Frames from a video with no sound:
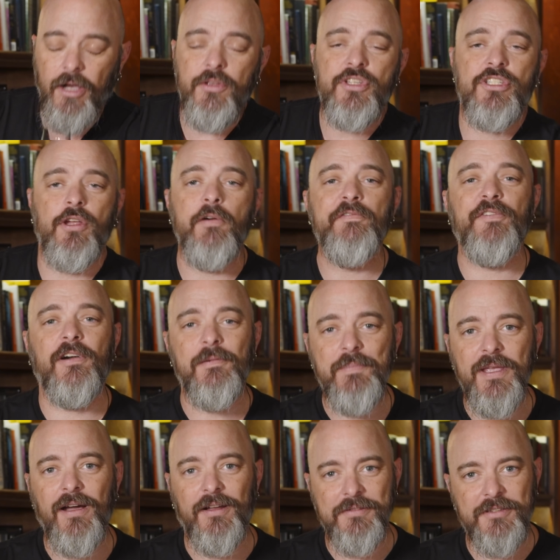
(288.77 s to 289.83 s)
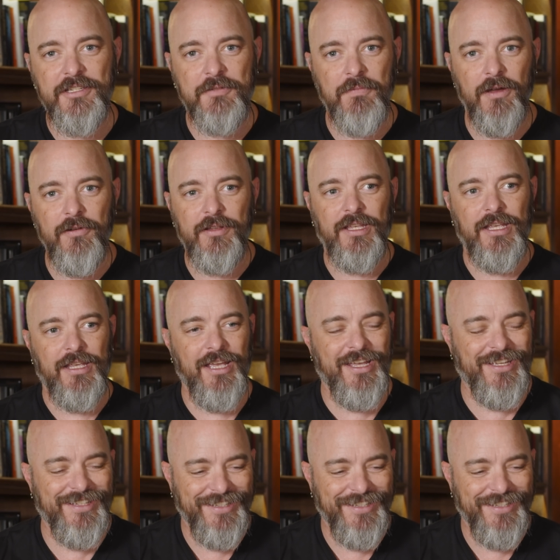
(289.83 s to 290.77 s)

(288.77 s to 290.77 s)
goes so far beyond smoky